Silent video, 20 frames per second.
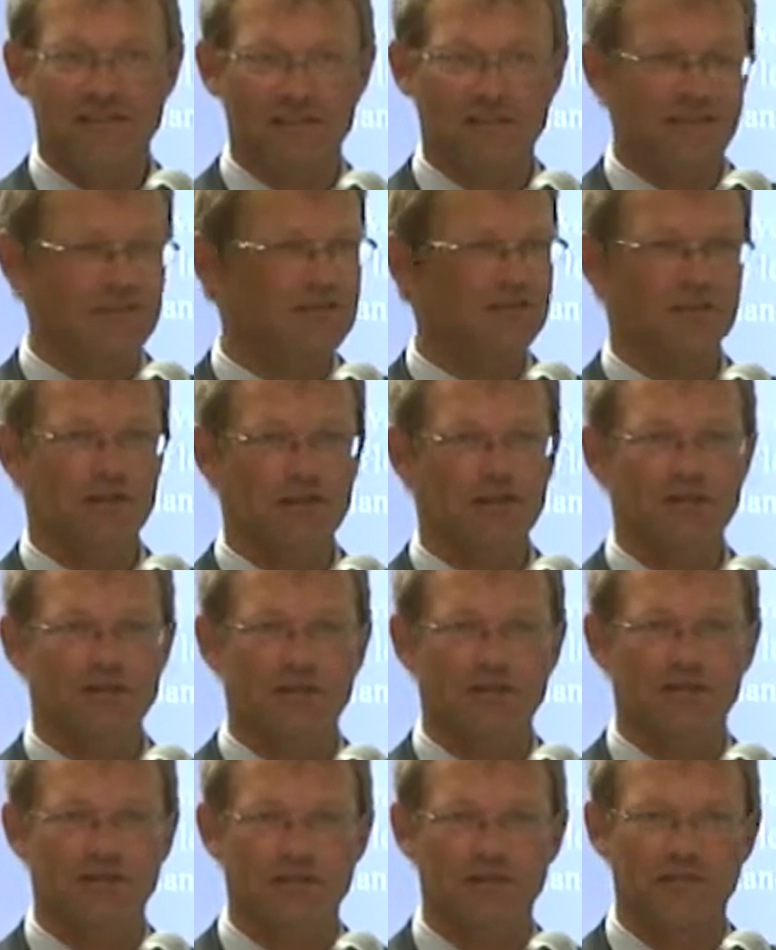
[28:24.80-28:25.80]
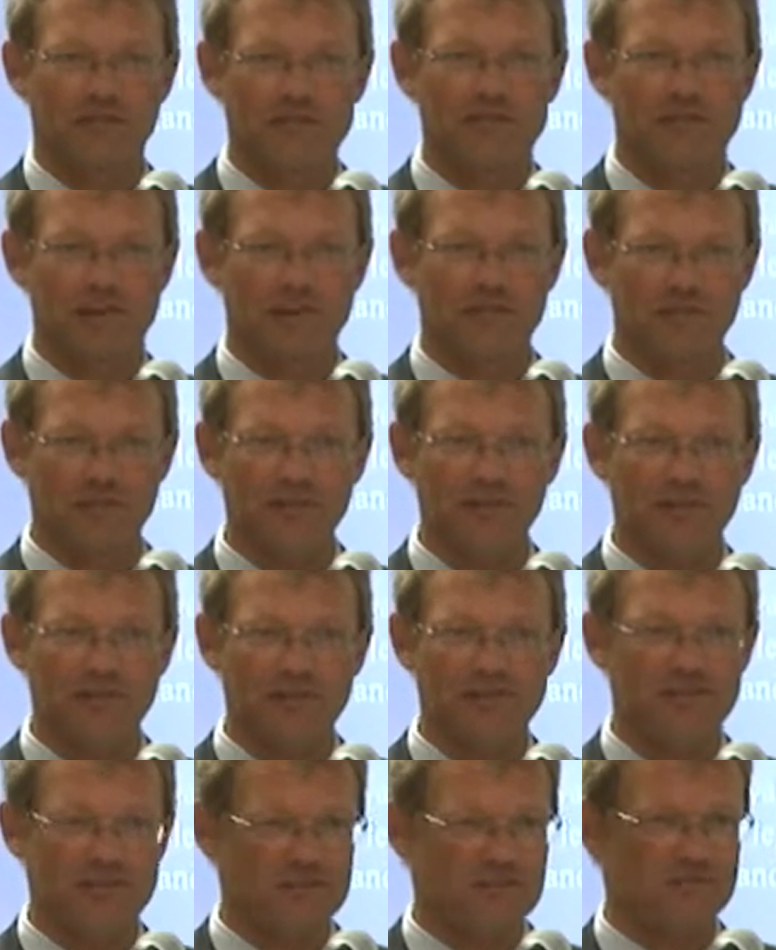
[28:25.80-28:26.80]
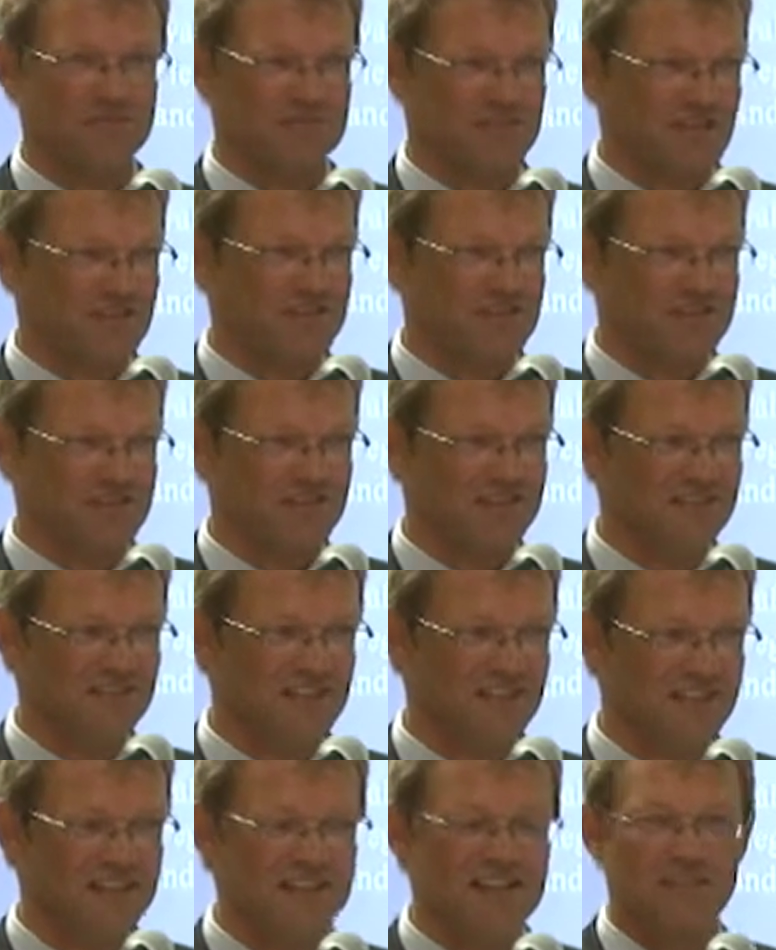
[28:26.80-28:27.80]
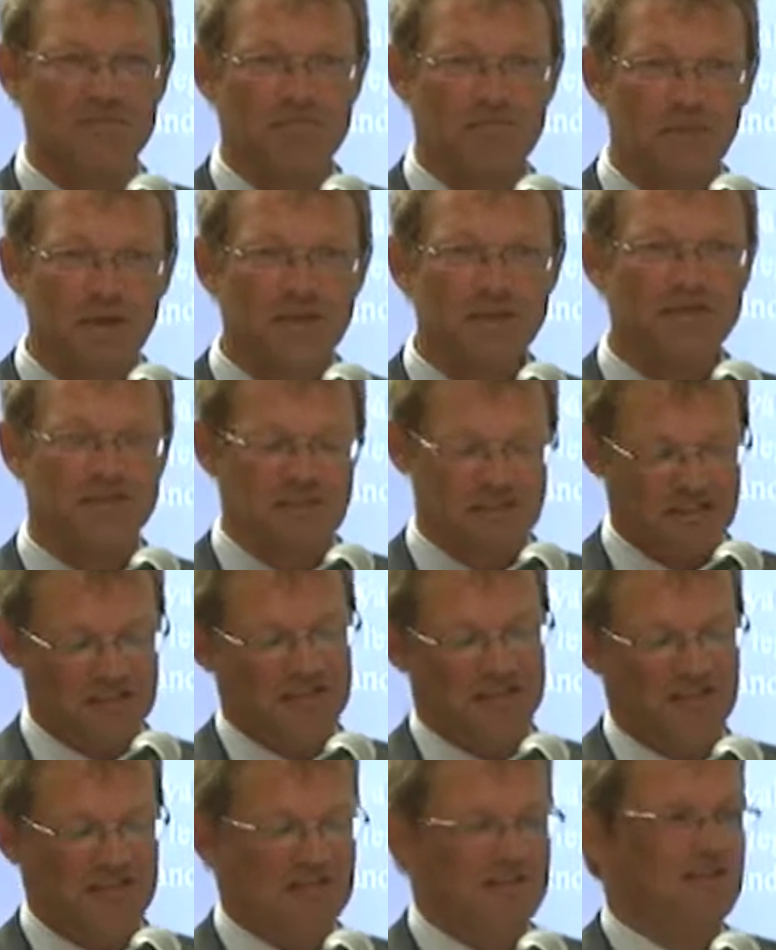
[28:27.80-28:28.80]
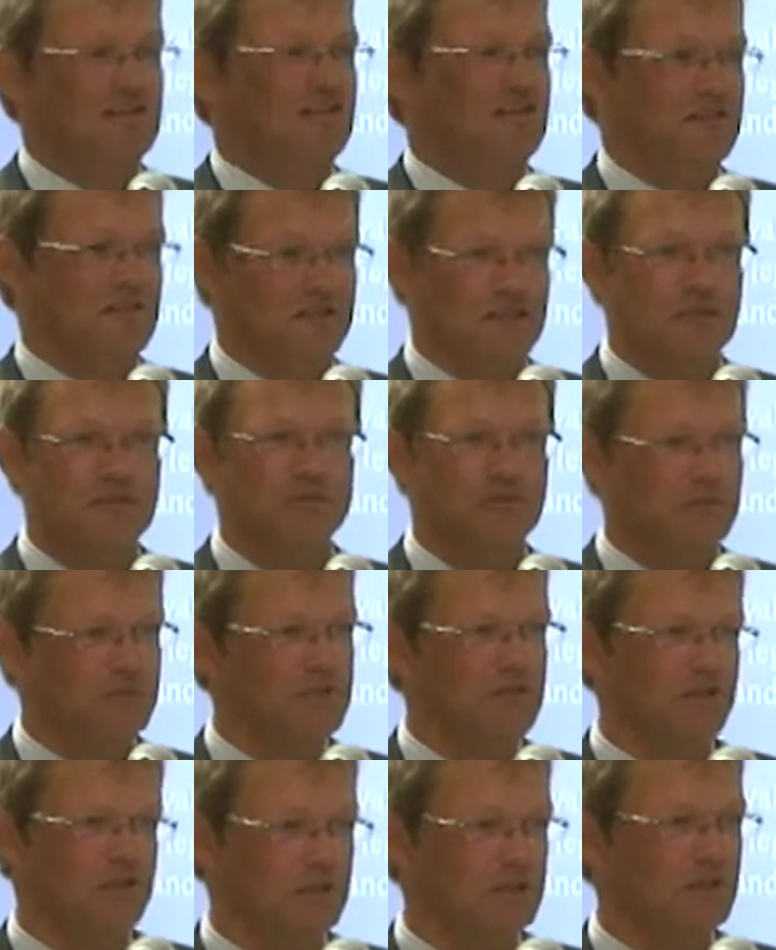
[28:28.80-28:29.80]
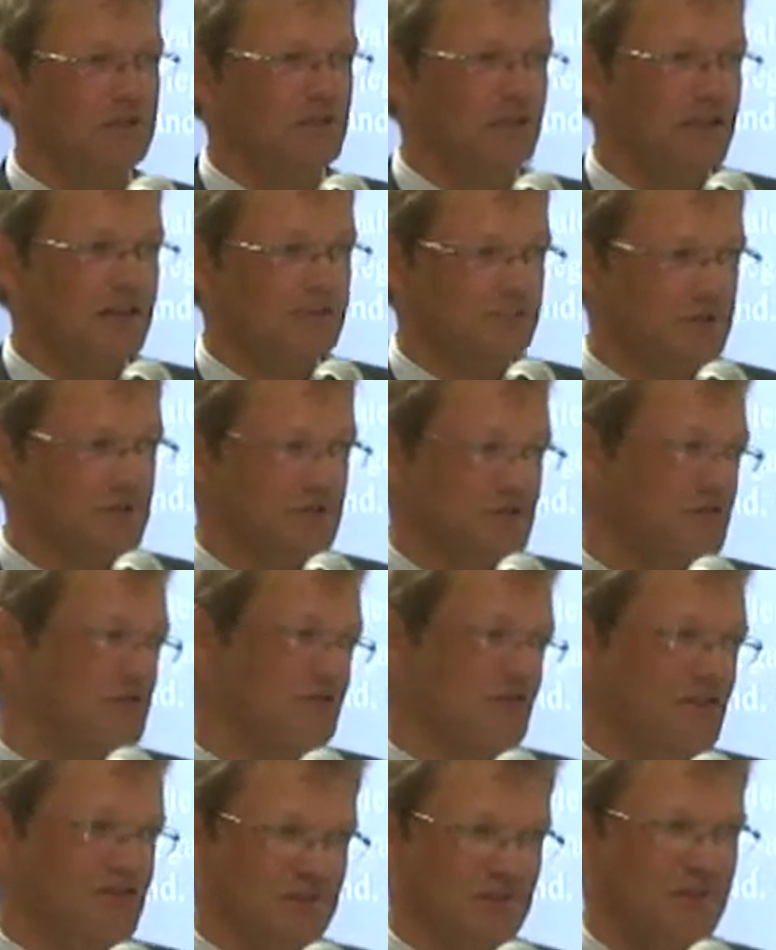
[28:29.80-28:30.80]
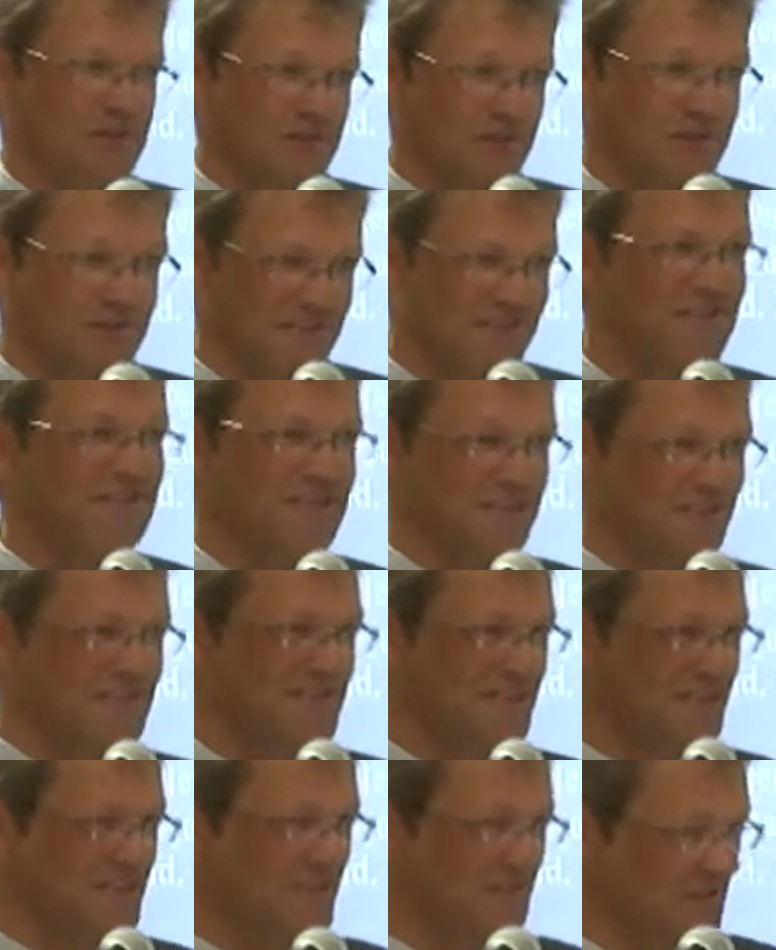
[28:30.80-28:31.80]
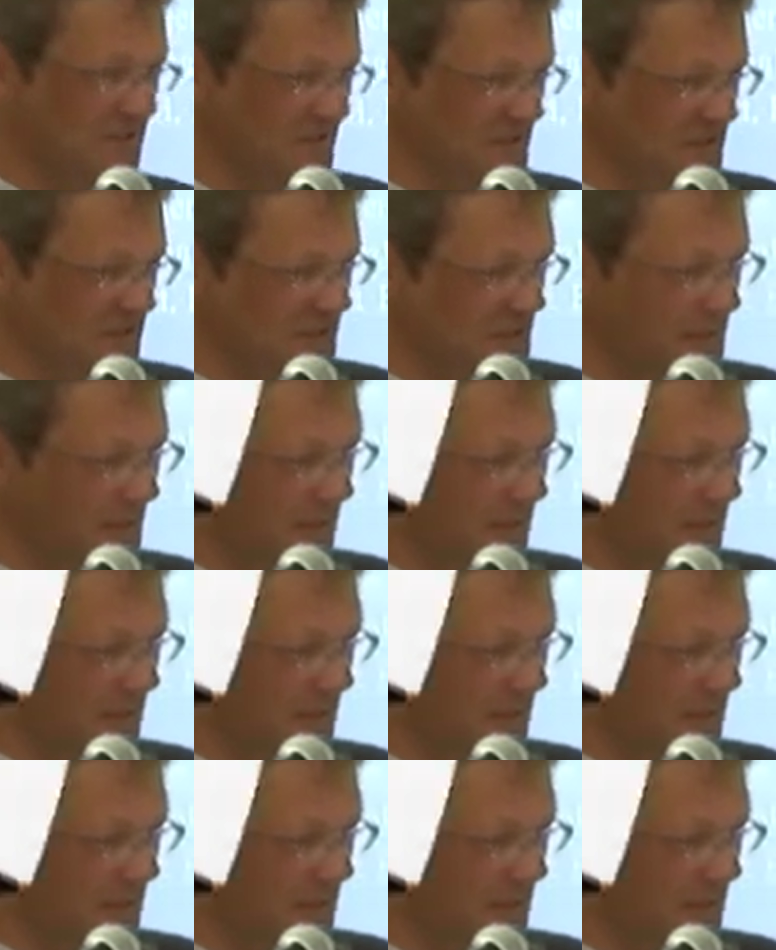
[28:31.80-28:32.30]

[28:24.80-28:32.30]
in Wallonia, for example, same sanction, but it will be in another language. That's the only difference.